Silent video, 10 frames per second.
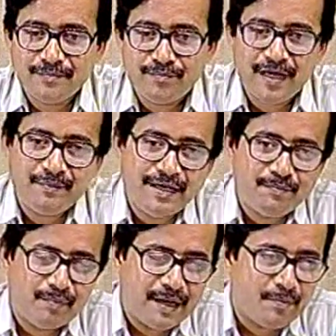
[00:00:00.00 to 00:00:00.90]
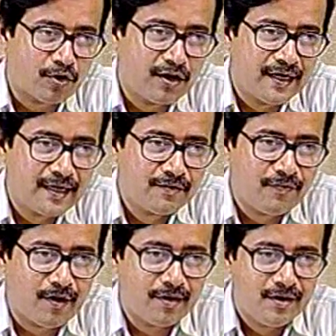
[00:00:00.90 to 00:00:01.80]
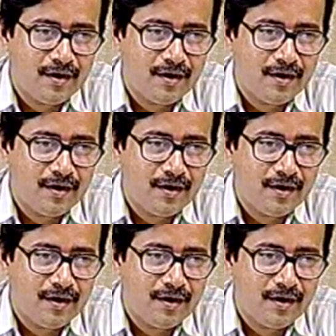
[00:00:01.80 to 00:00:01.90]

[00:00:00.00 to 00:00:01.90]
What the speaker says: may be a bottleneck for